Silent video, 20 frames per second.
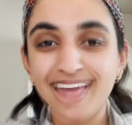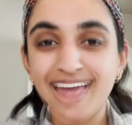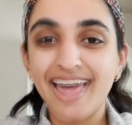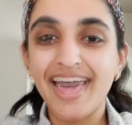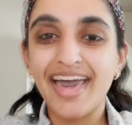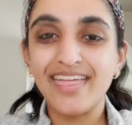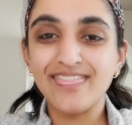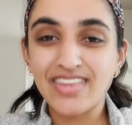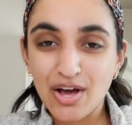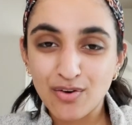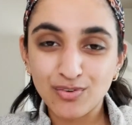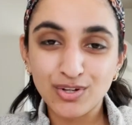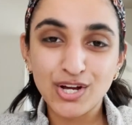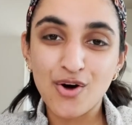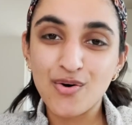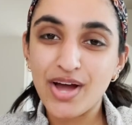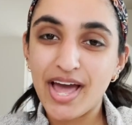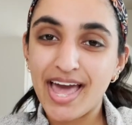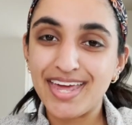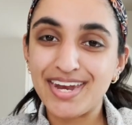And that will go
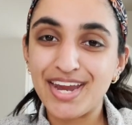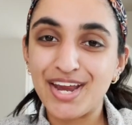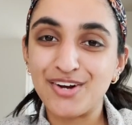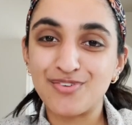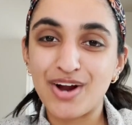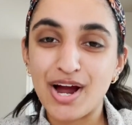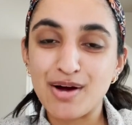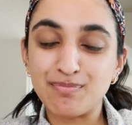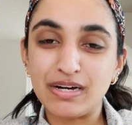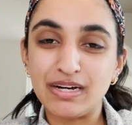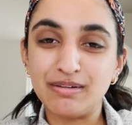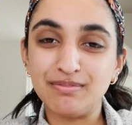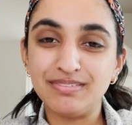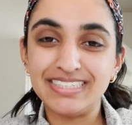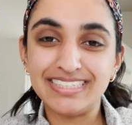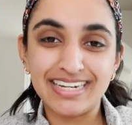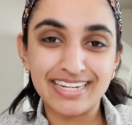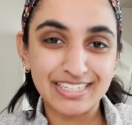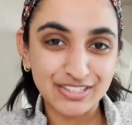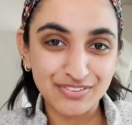ahead and wrap up
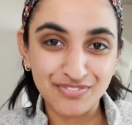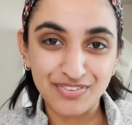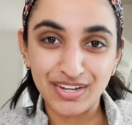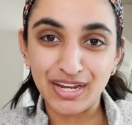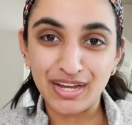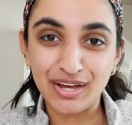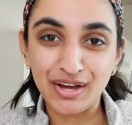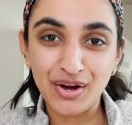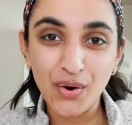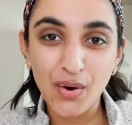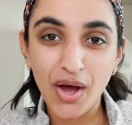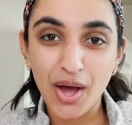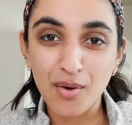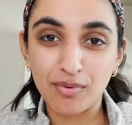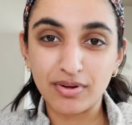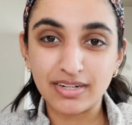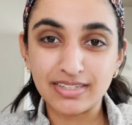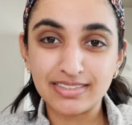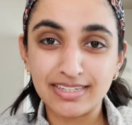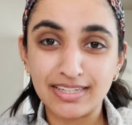today's video. I
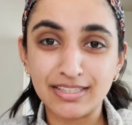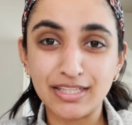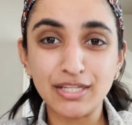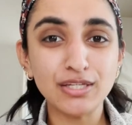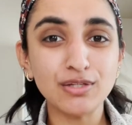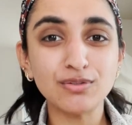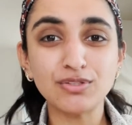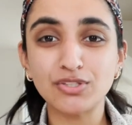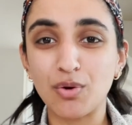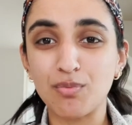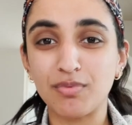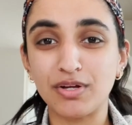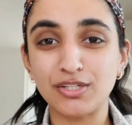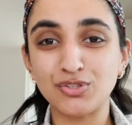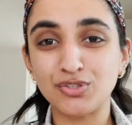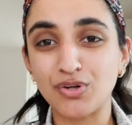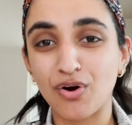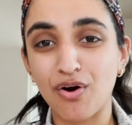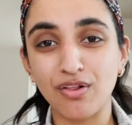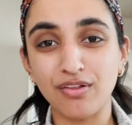want to say thank you so much
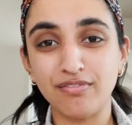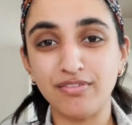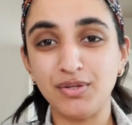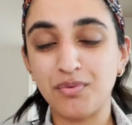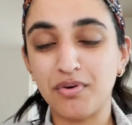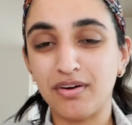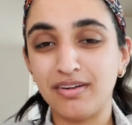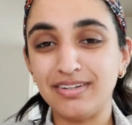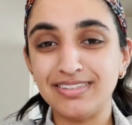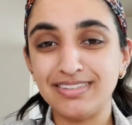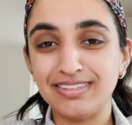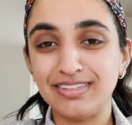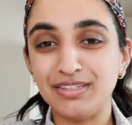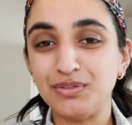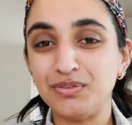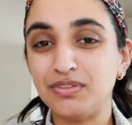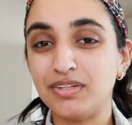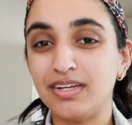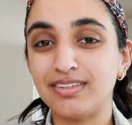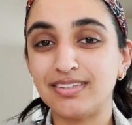to all of you, honestly, who
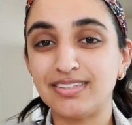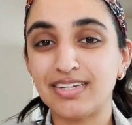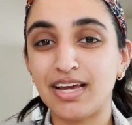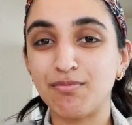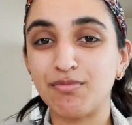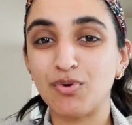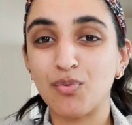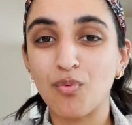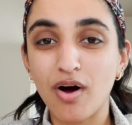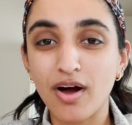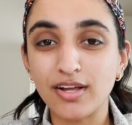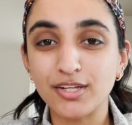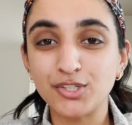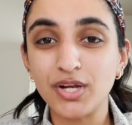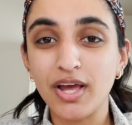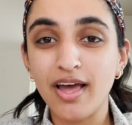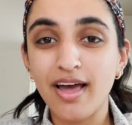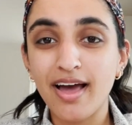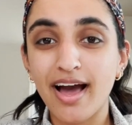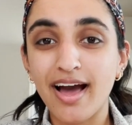take the time to watch.
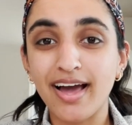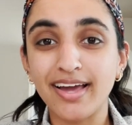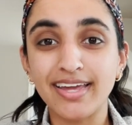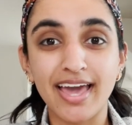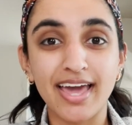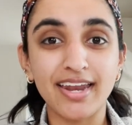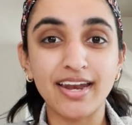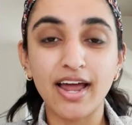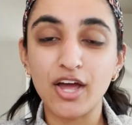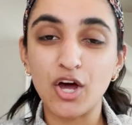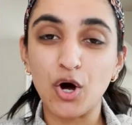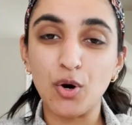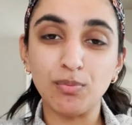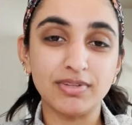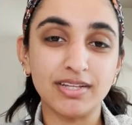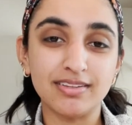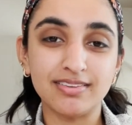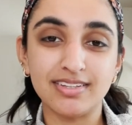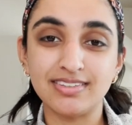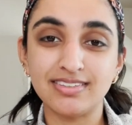Again, I hope
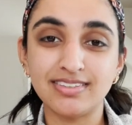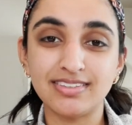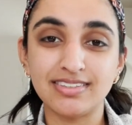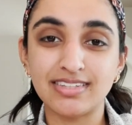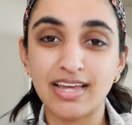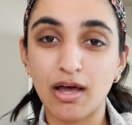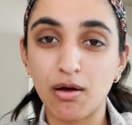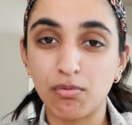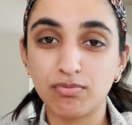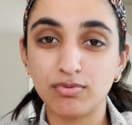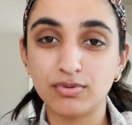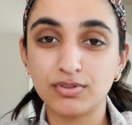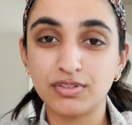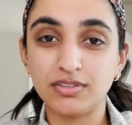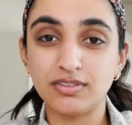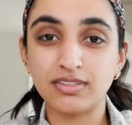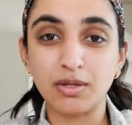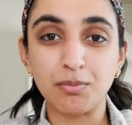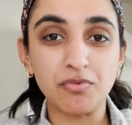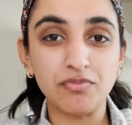that this is helpful to
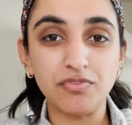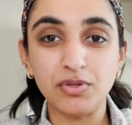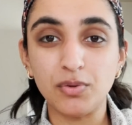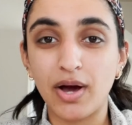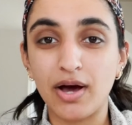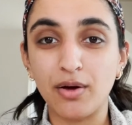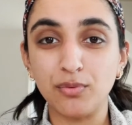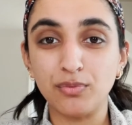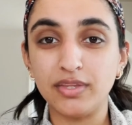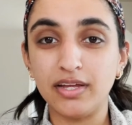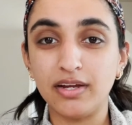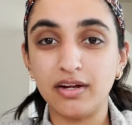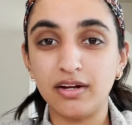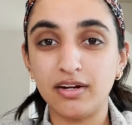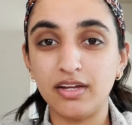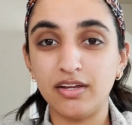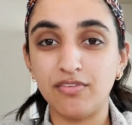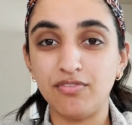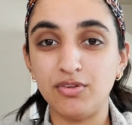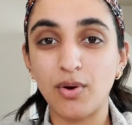some of you out there.
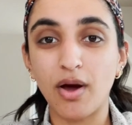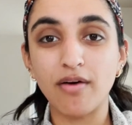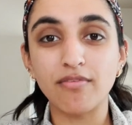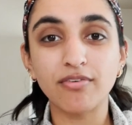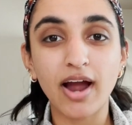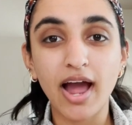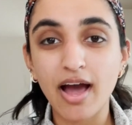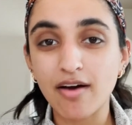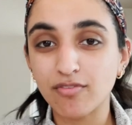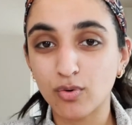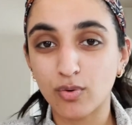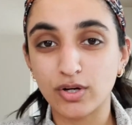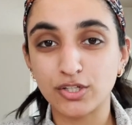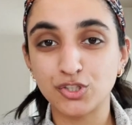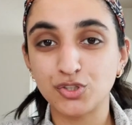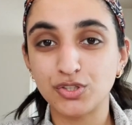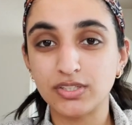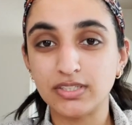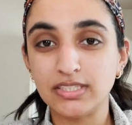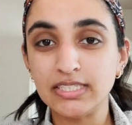If you ever have
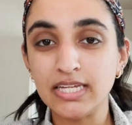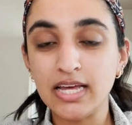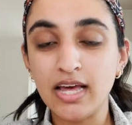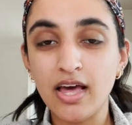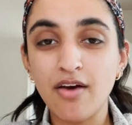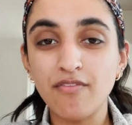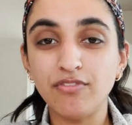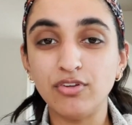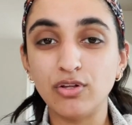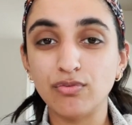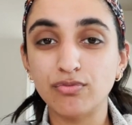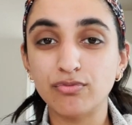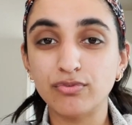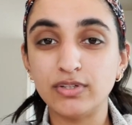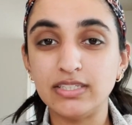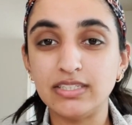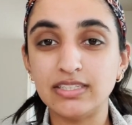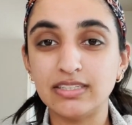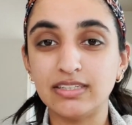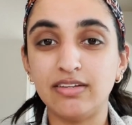questions, feel free
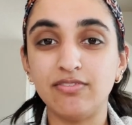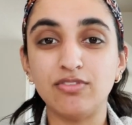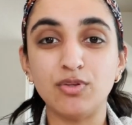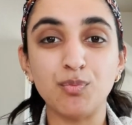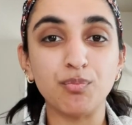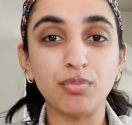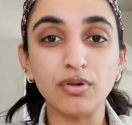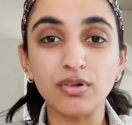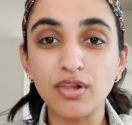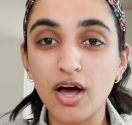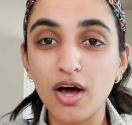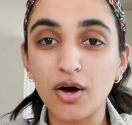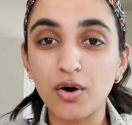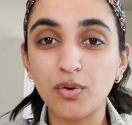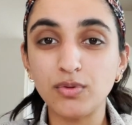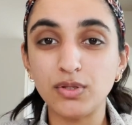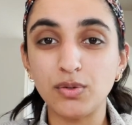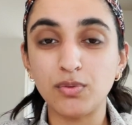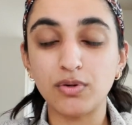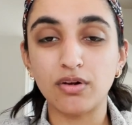to leave them below.
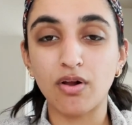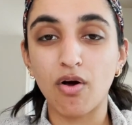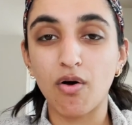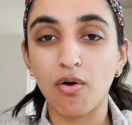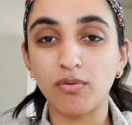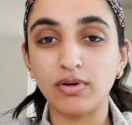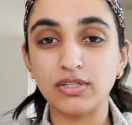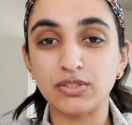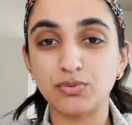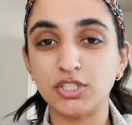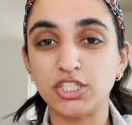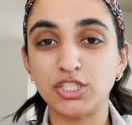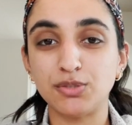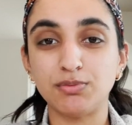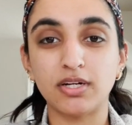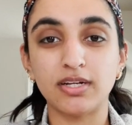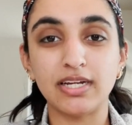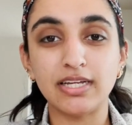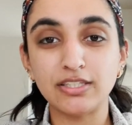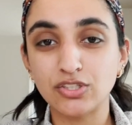You can always reach me
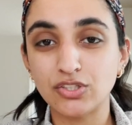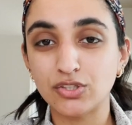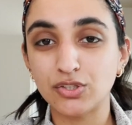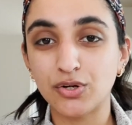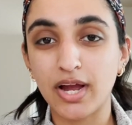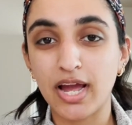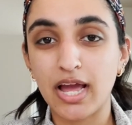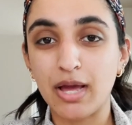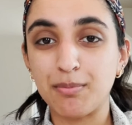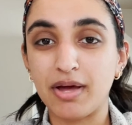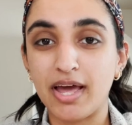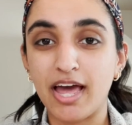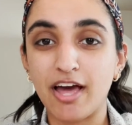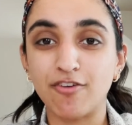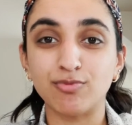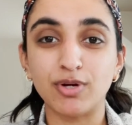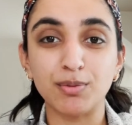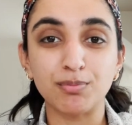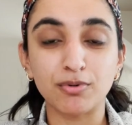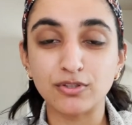on Instagram. I have
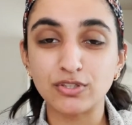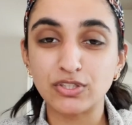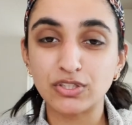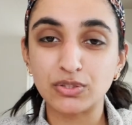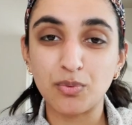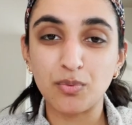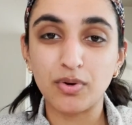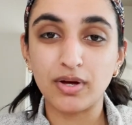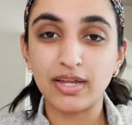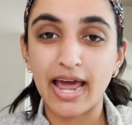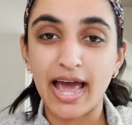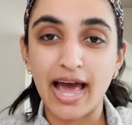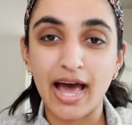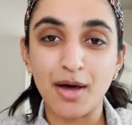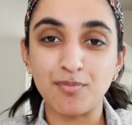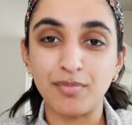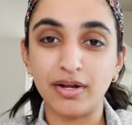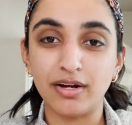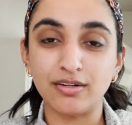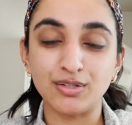my personal one at
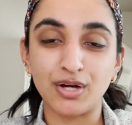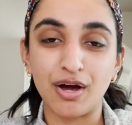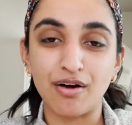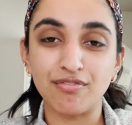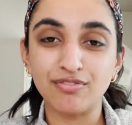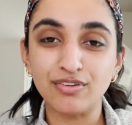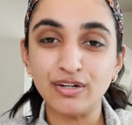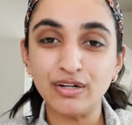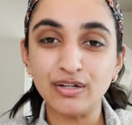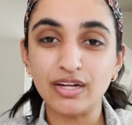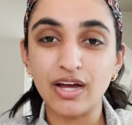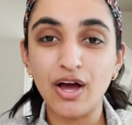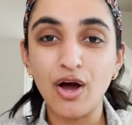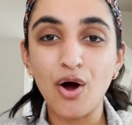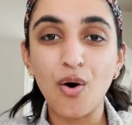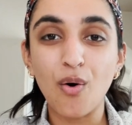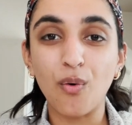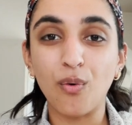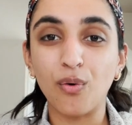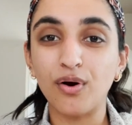mayor.ferk,
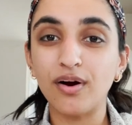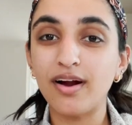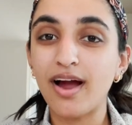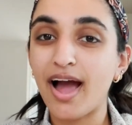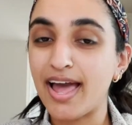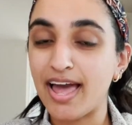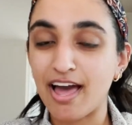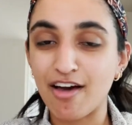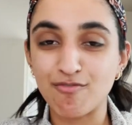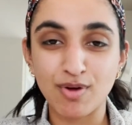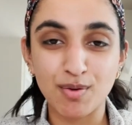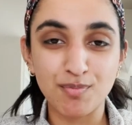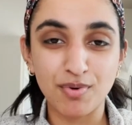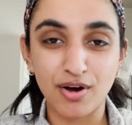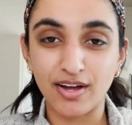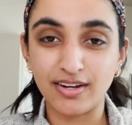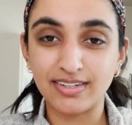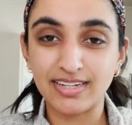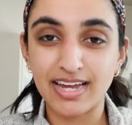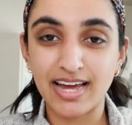or I have my
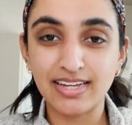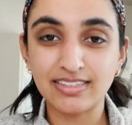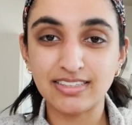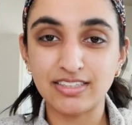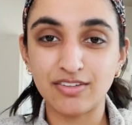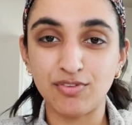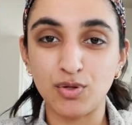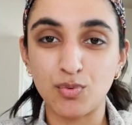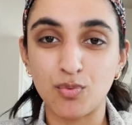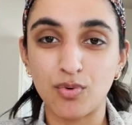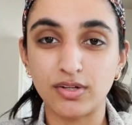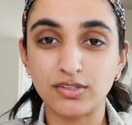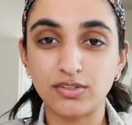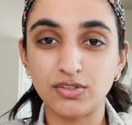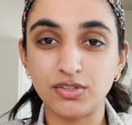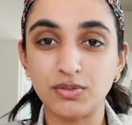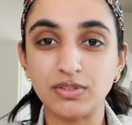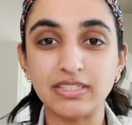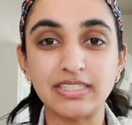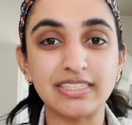podcast if you want
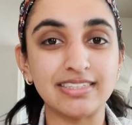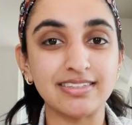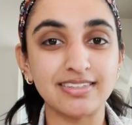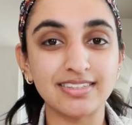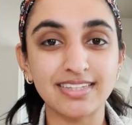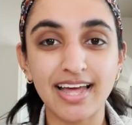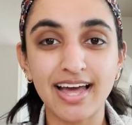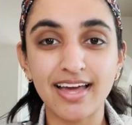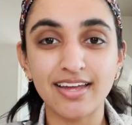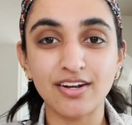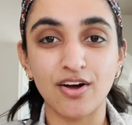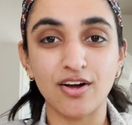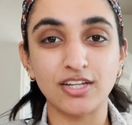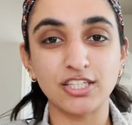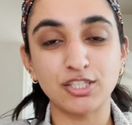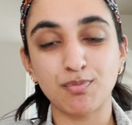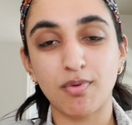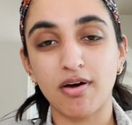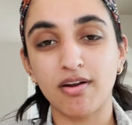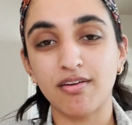to listen to that on
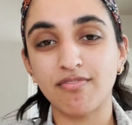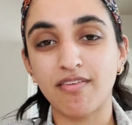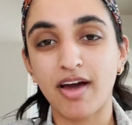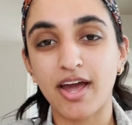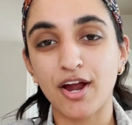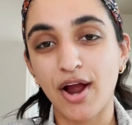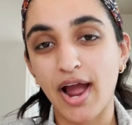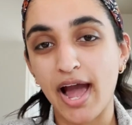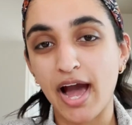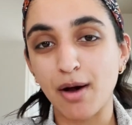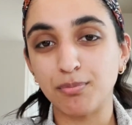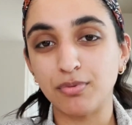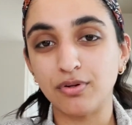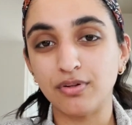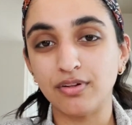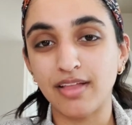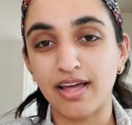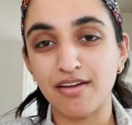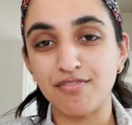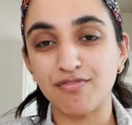Spotify or Apple,
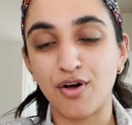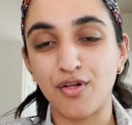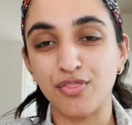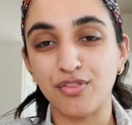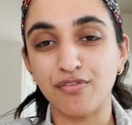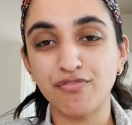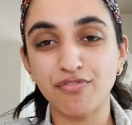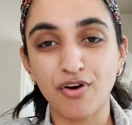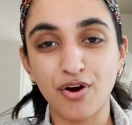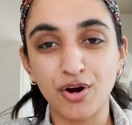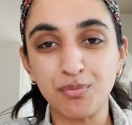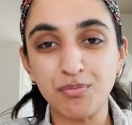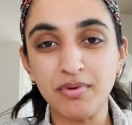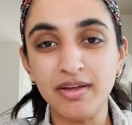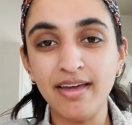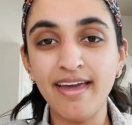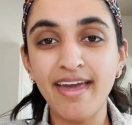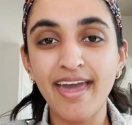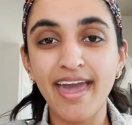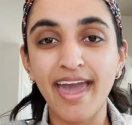Life on the Pharm.
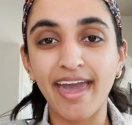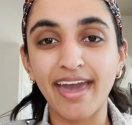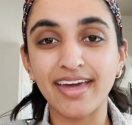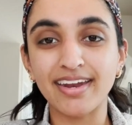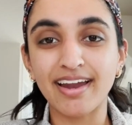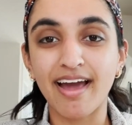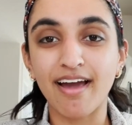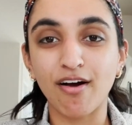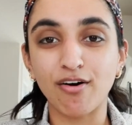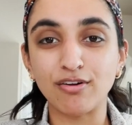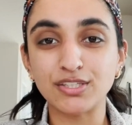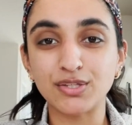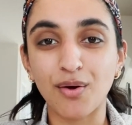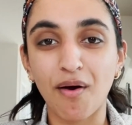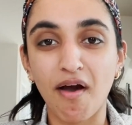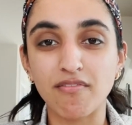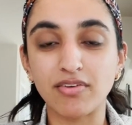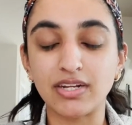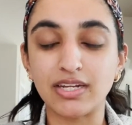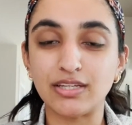And I also
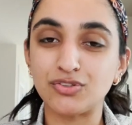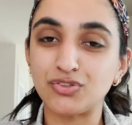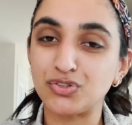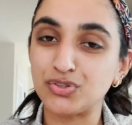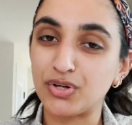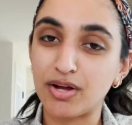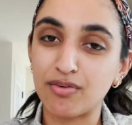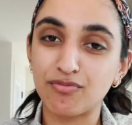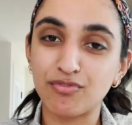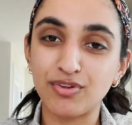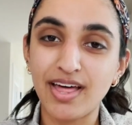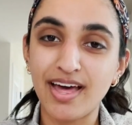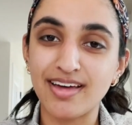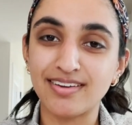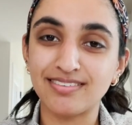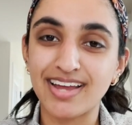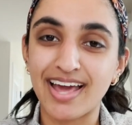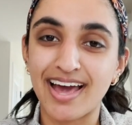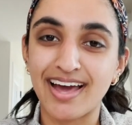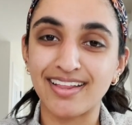have an Instagram for that
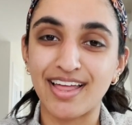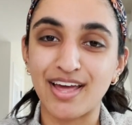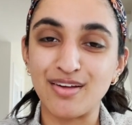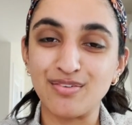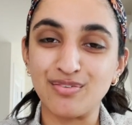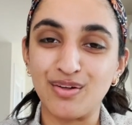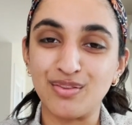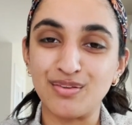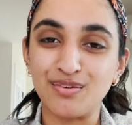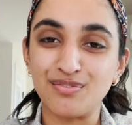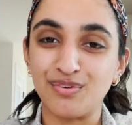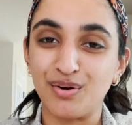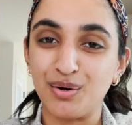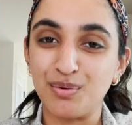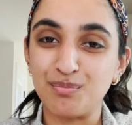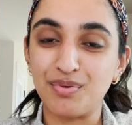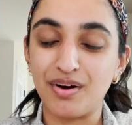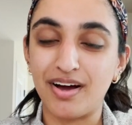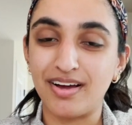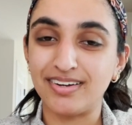at Life on the Pharm
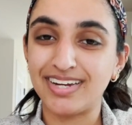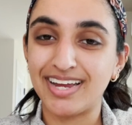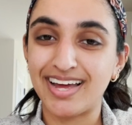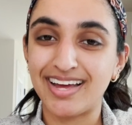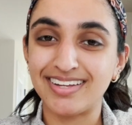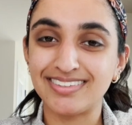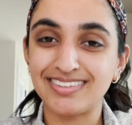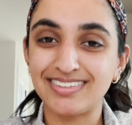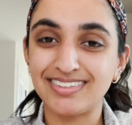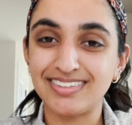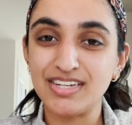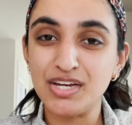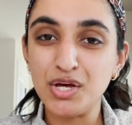podcast.